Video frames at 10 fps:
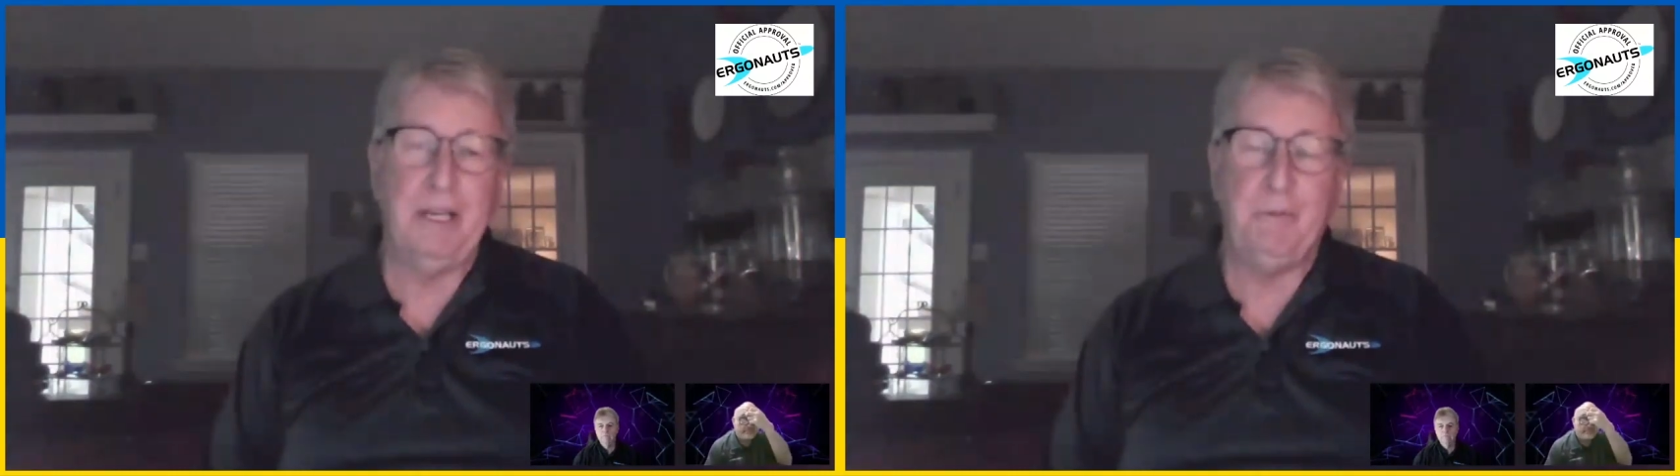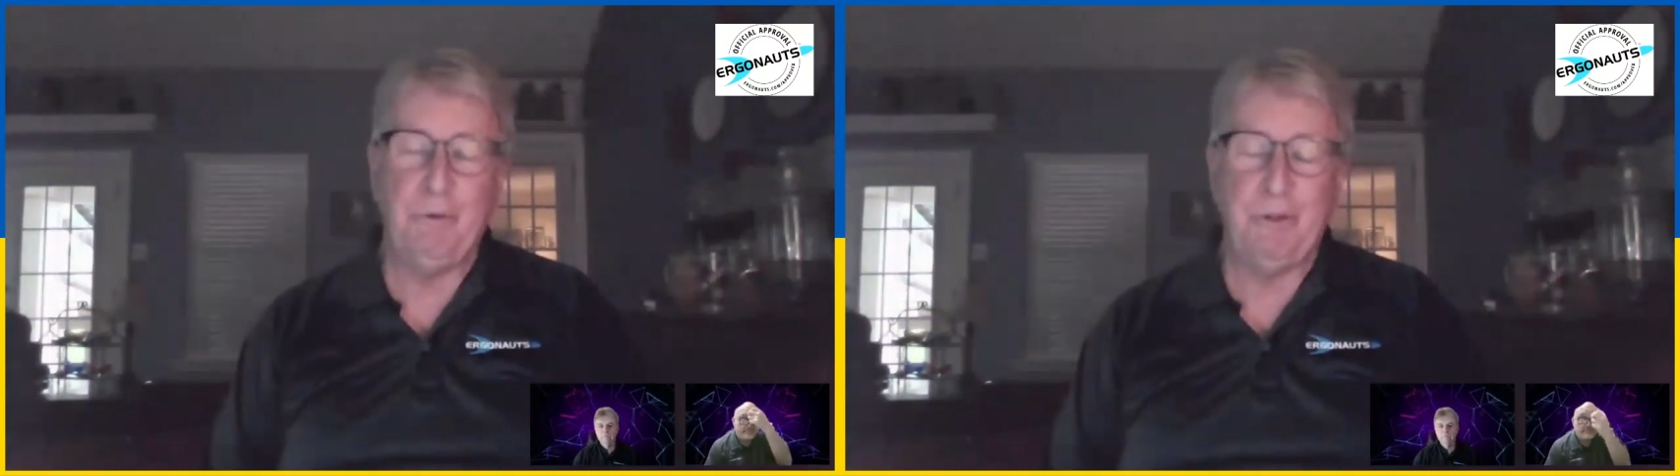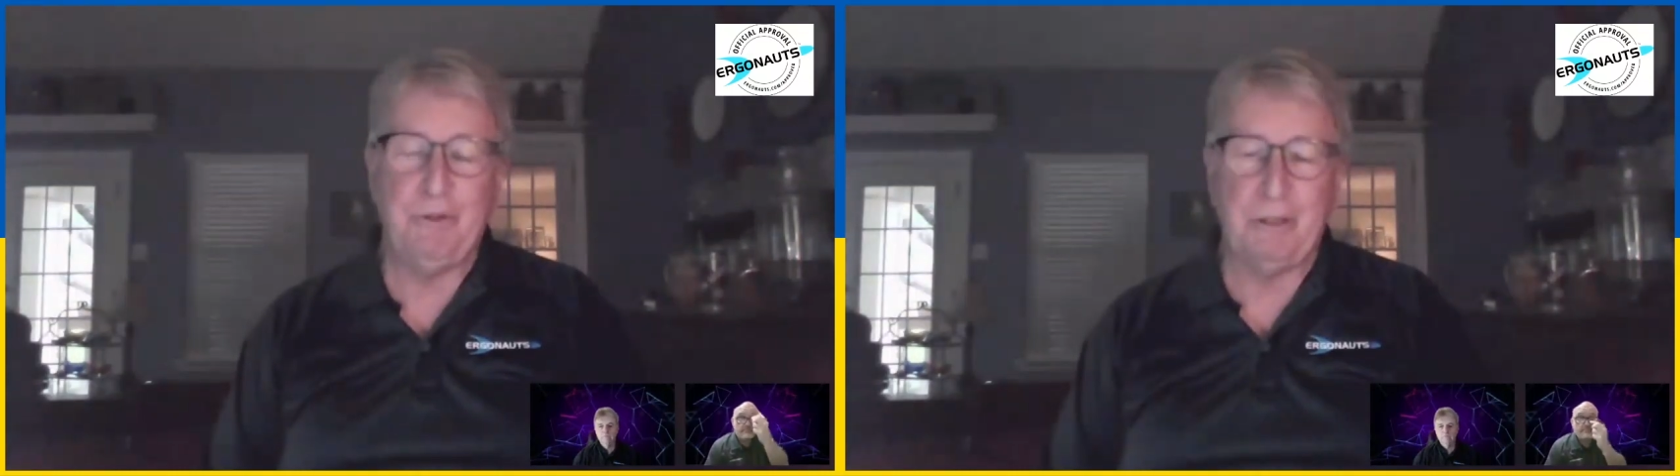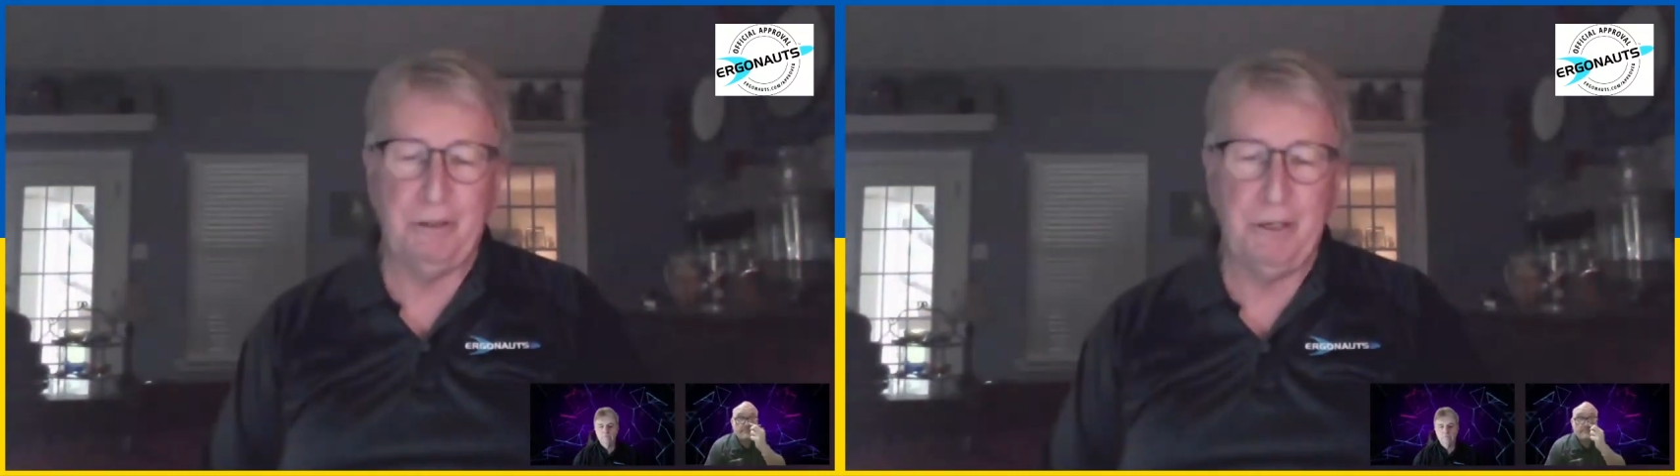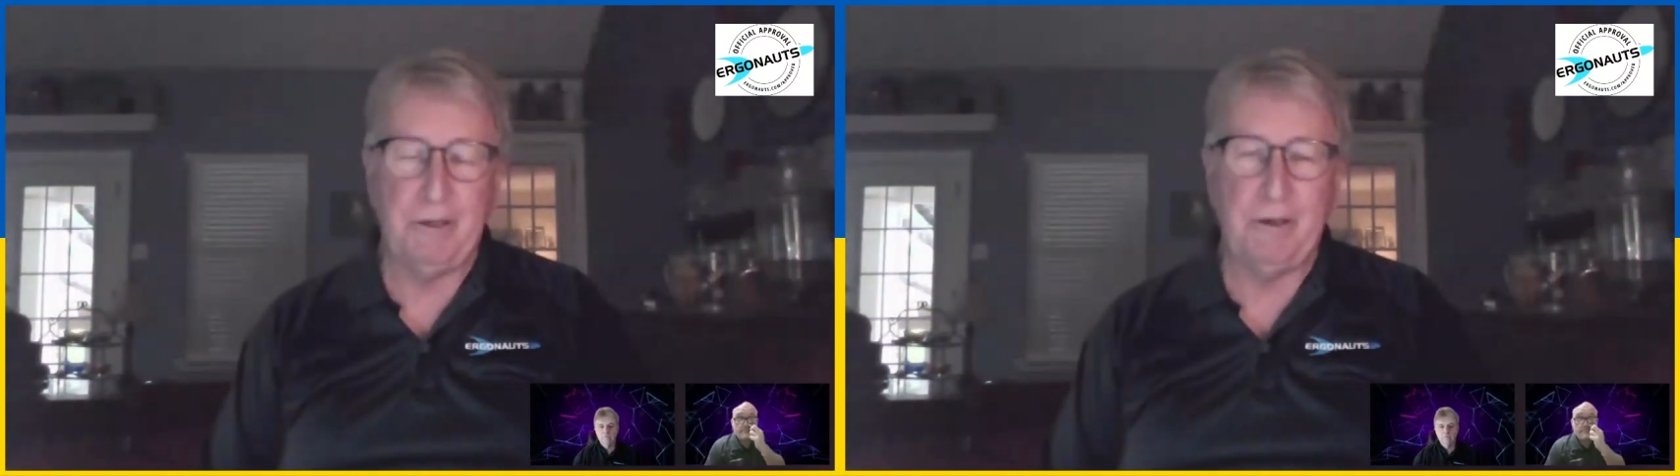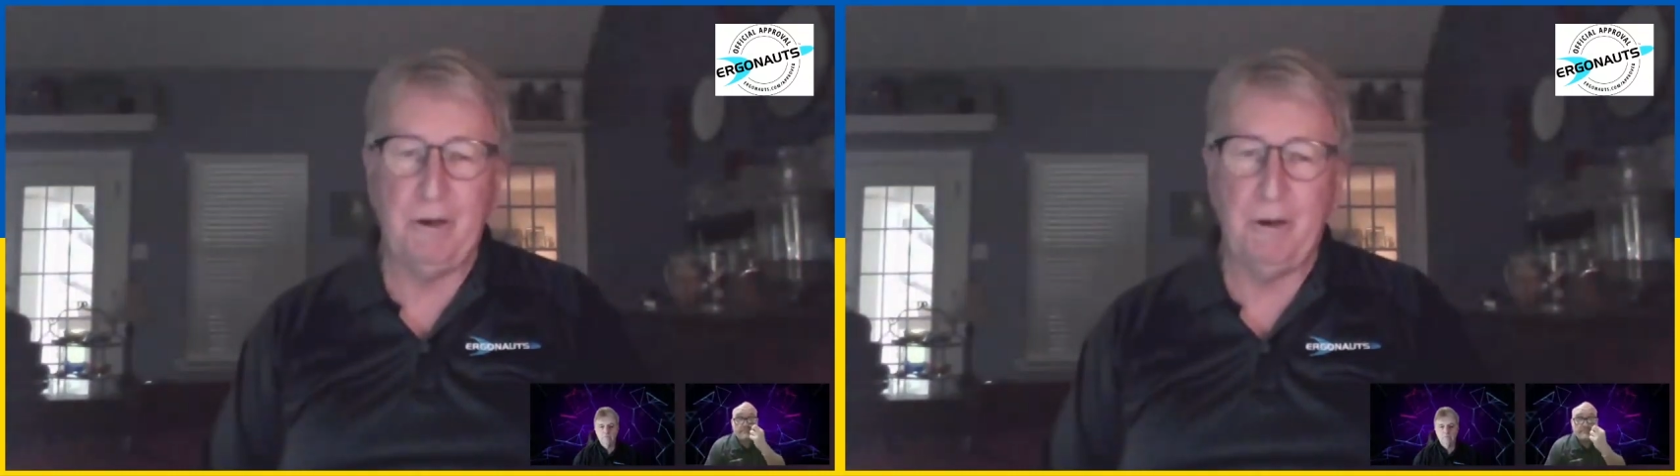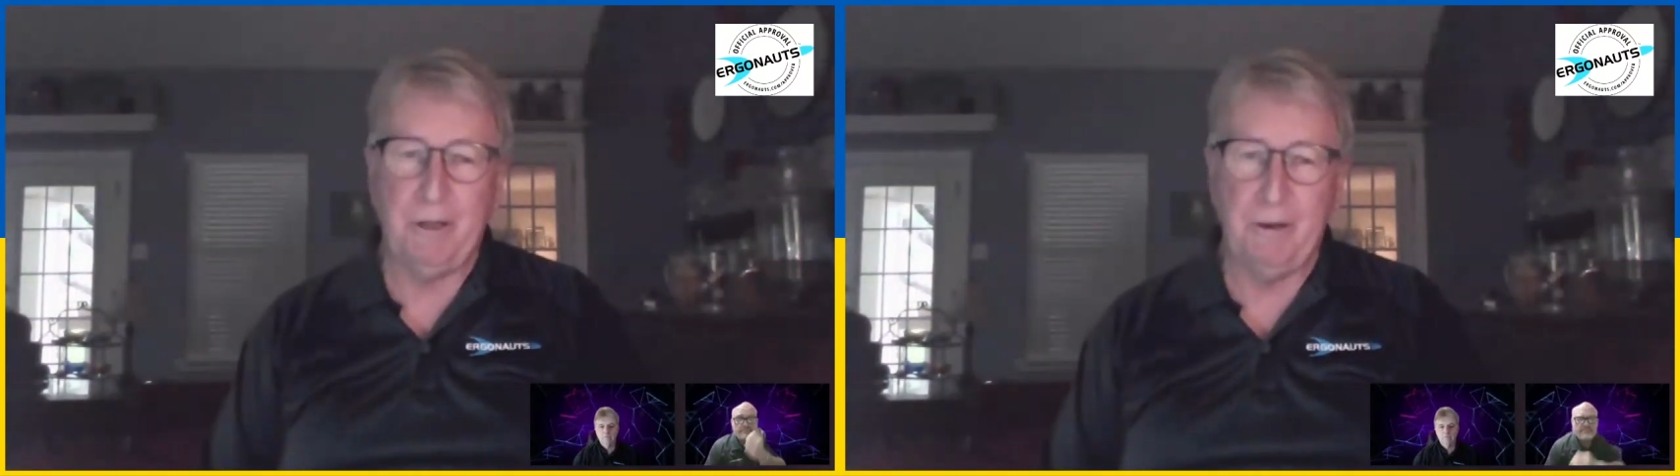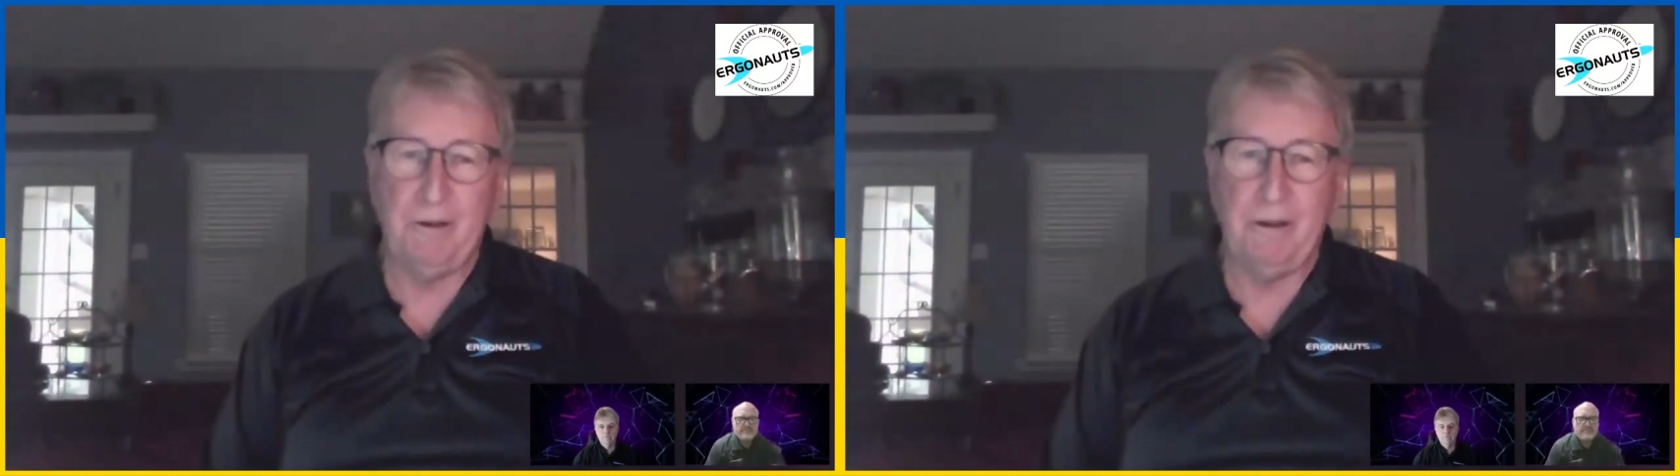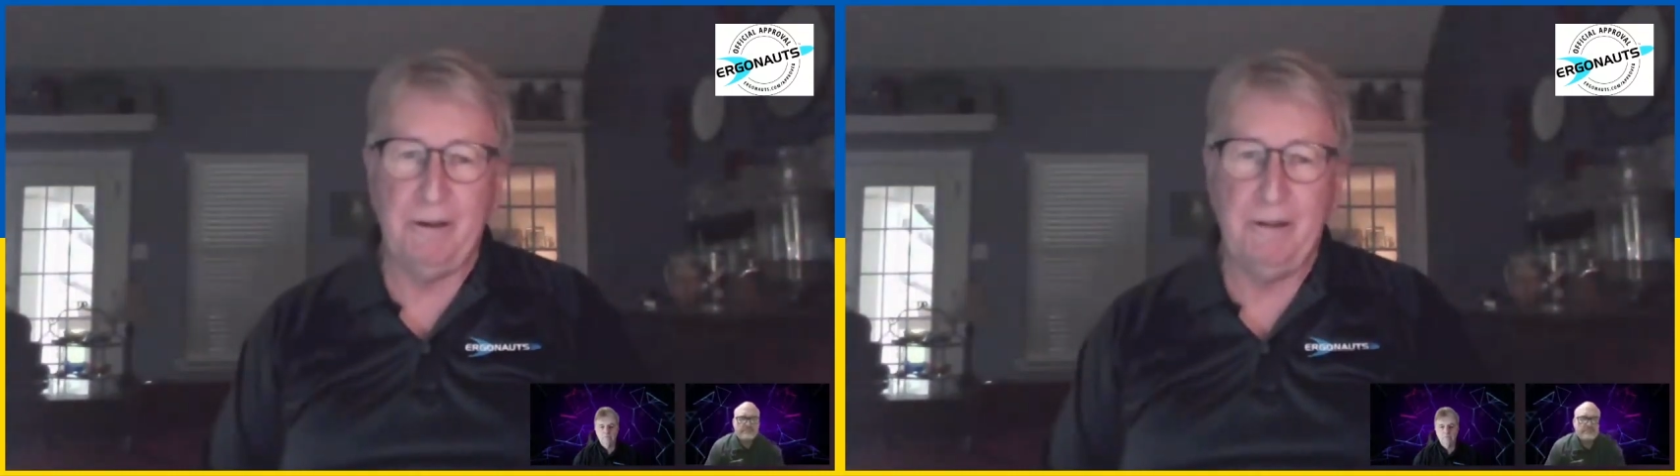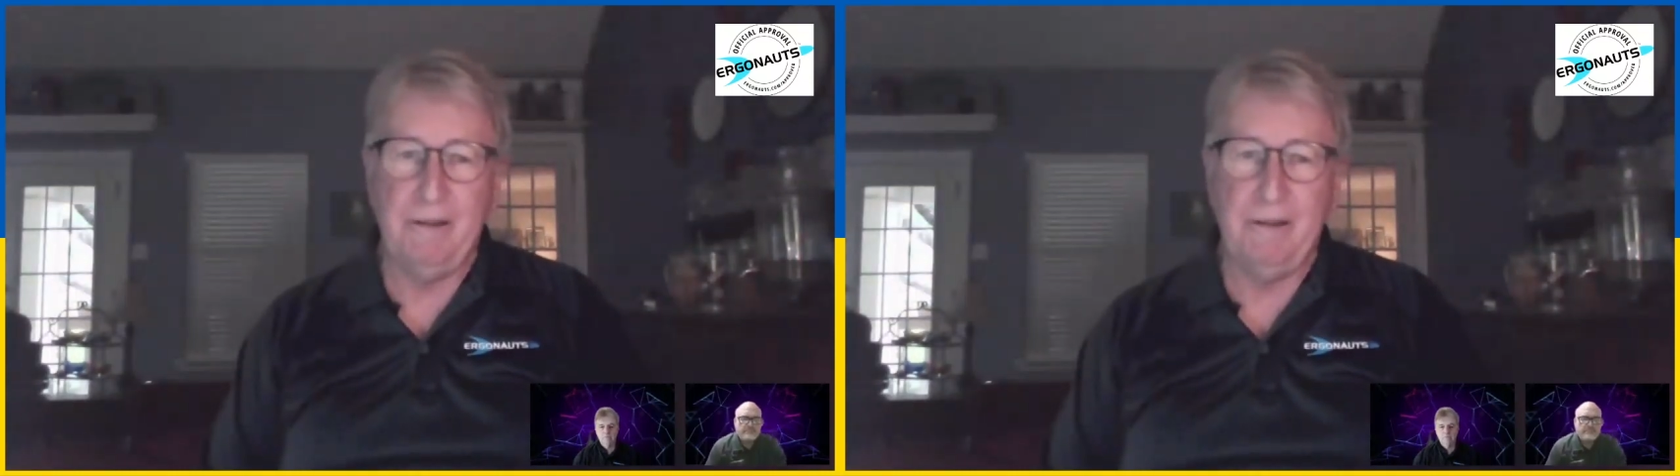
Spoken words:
And it was clear early on